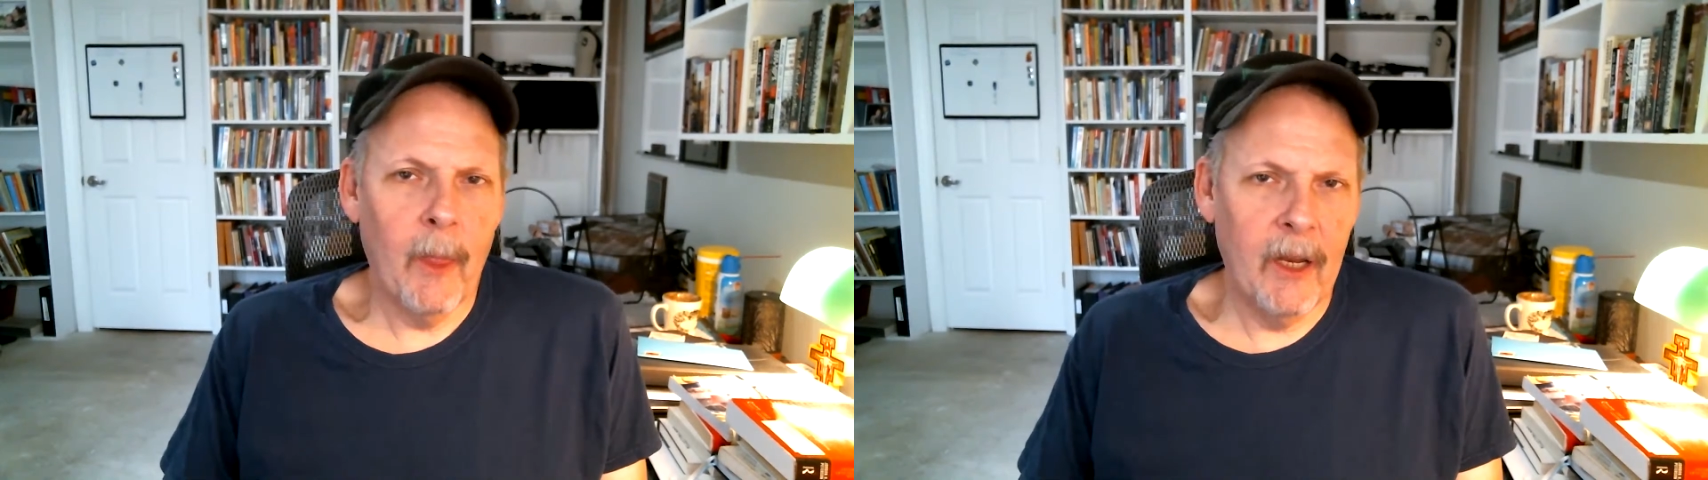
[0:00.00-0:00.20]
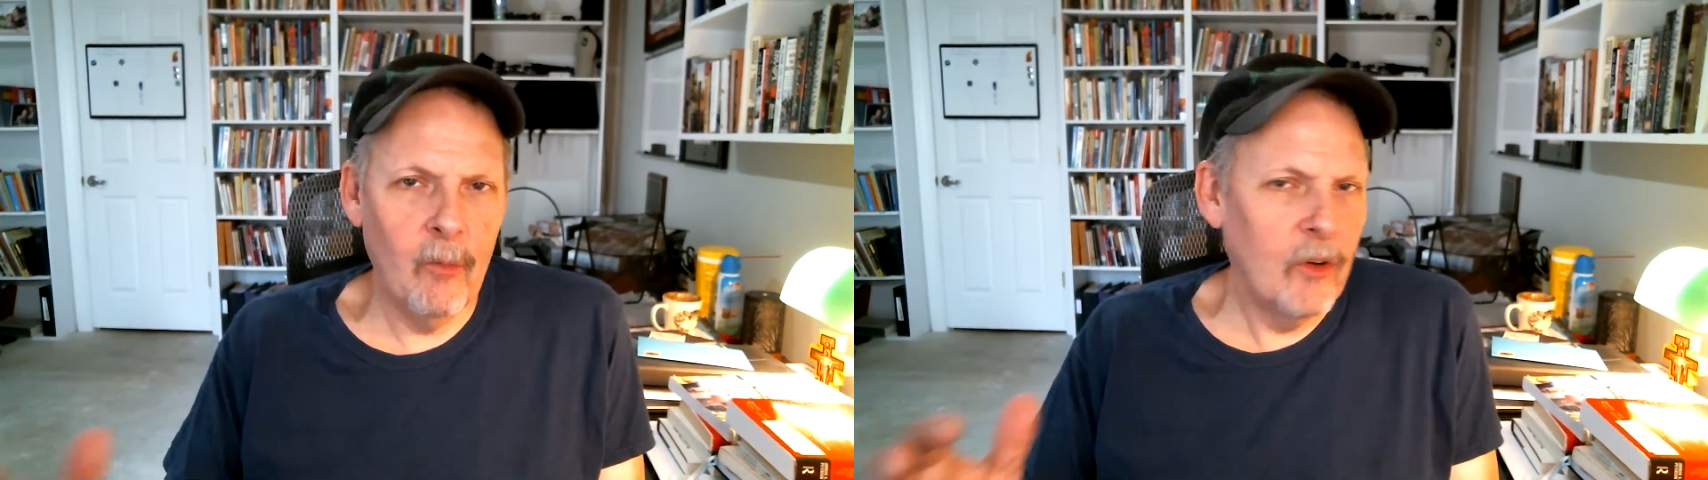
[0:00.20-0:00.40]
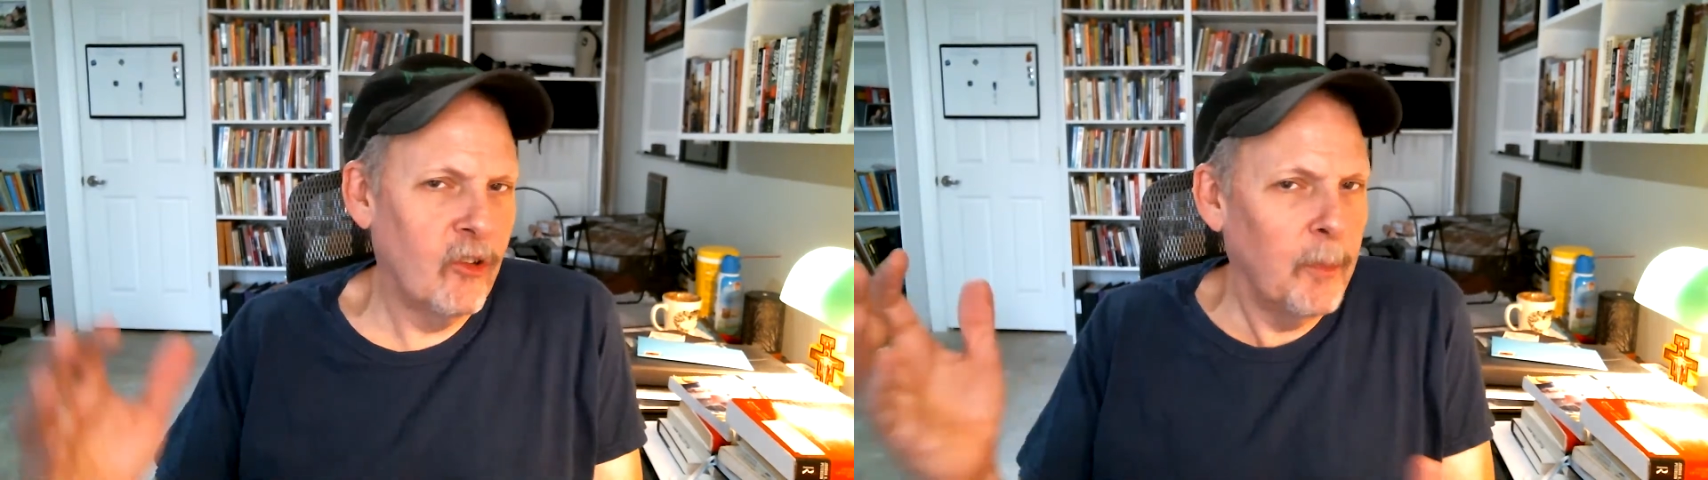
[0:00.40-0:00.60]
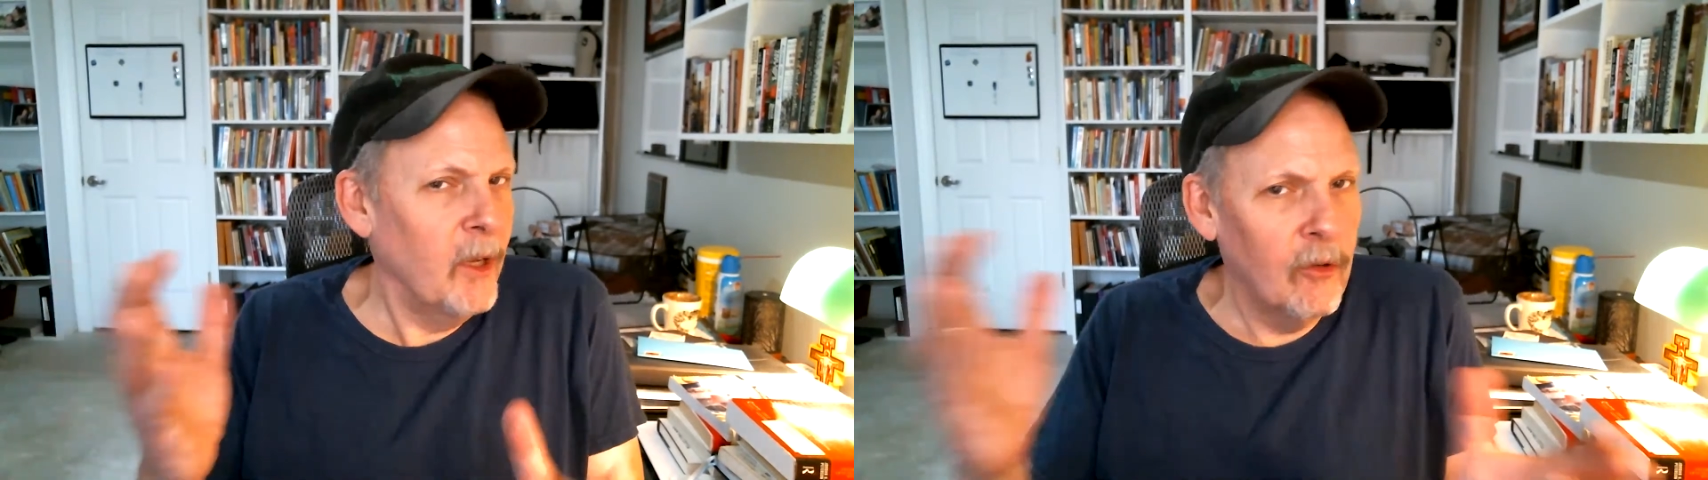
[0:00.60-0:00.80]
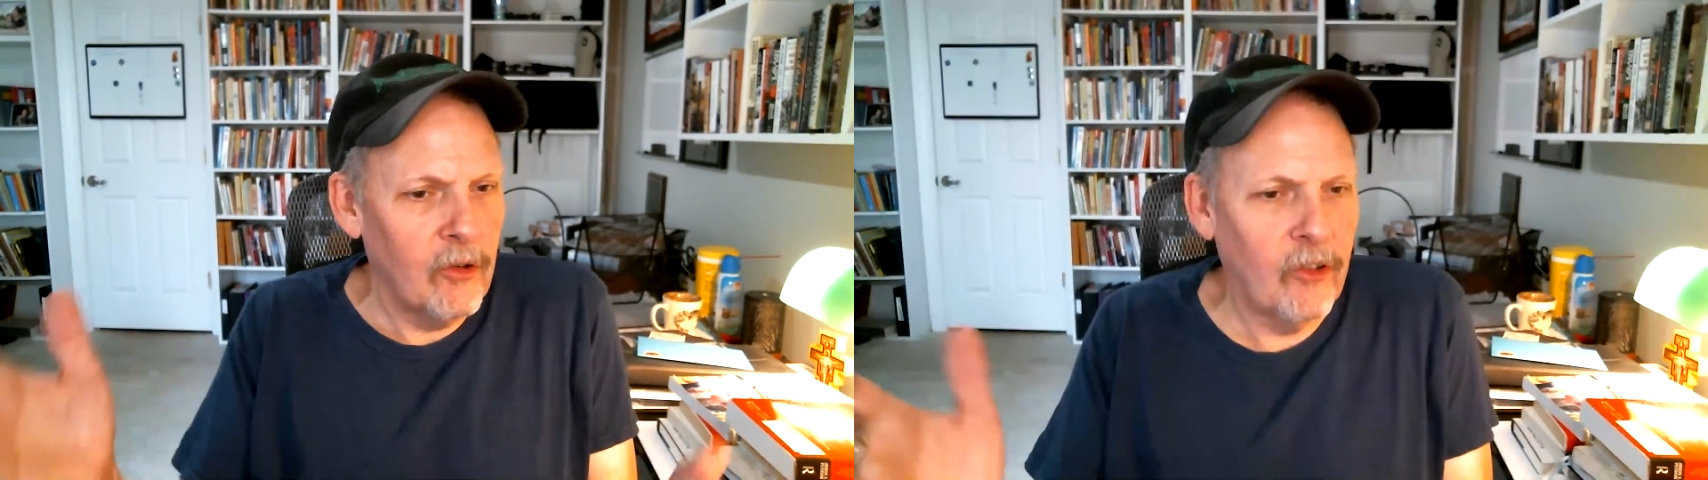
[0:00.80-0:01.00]
and we should
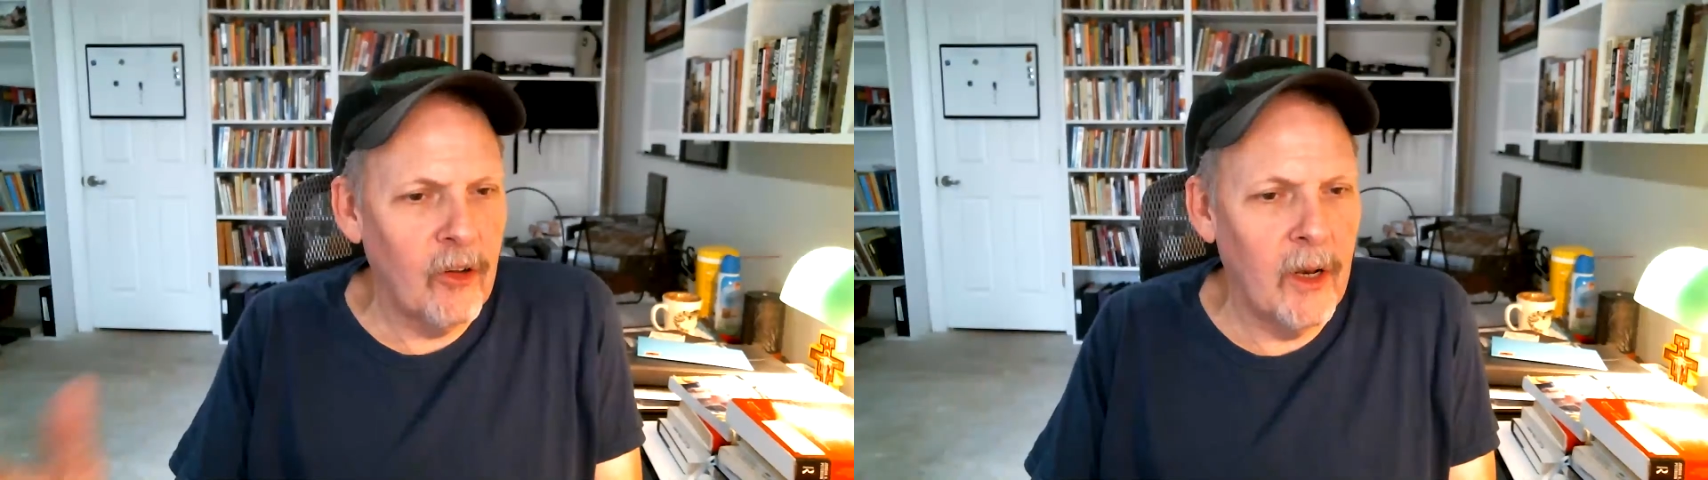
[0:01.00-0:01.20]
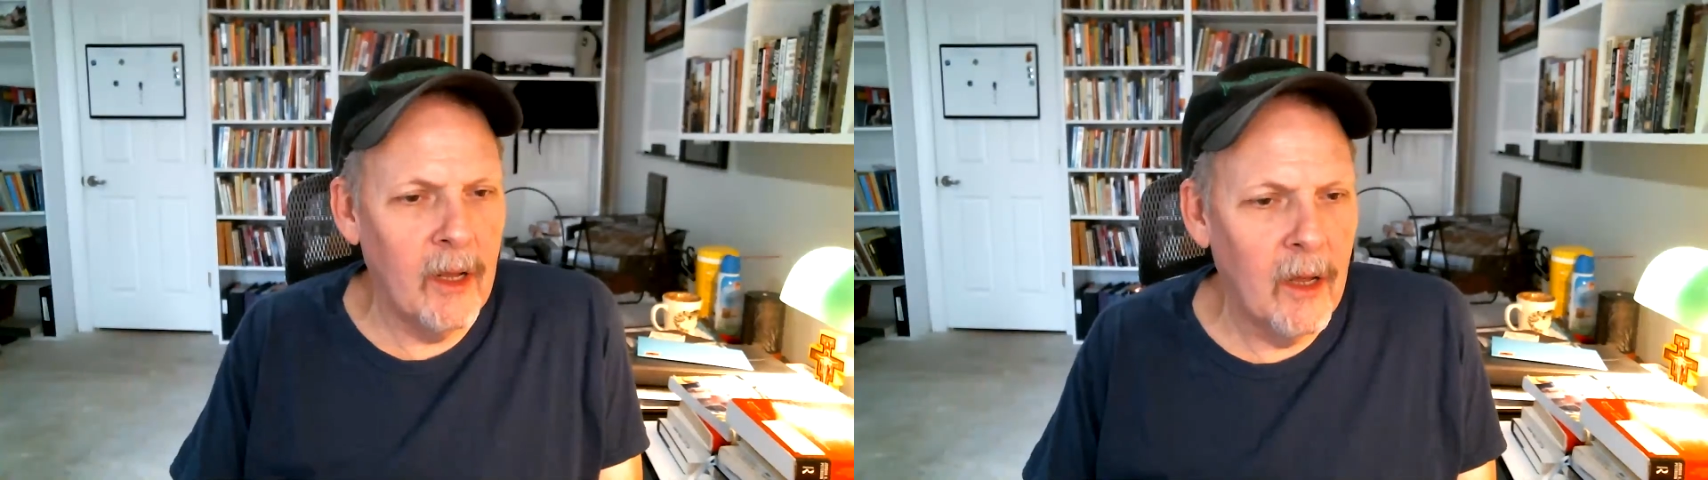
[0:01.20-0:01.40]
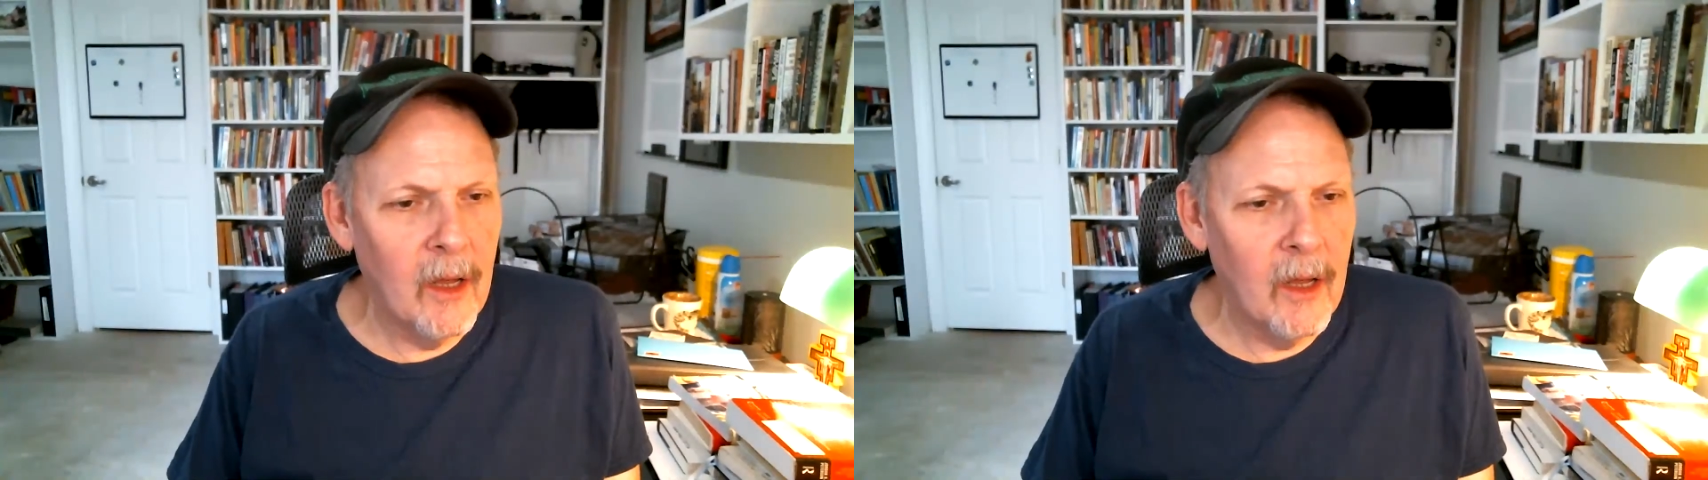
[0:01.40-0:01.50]
be interested